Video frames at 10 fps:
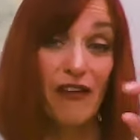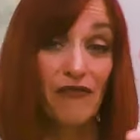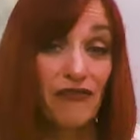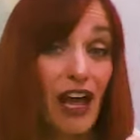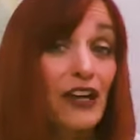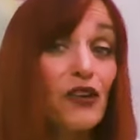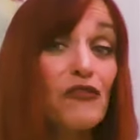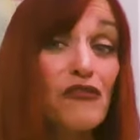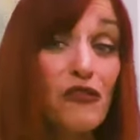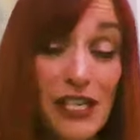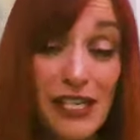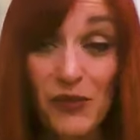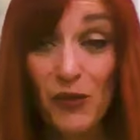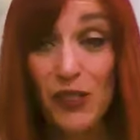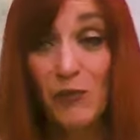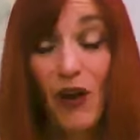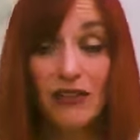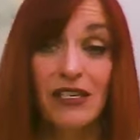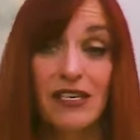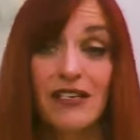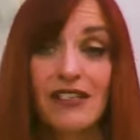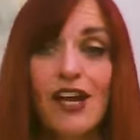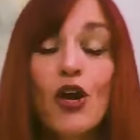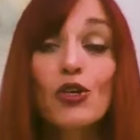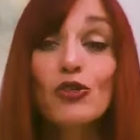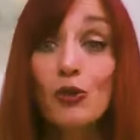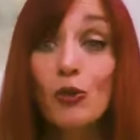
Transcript: flight, or freeze response is, to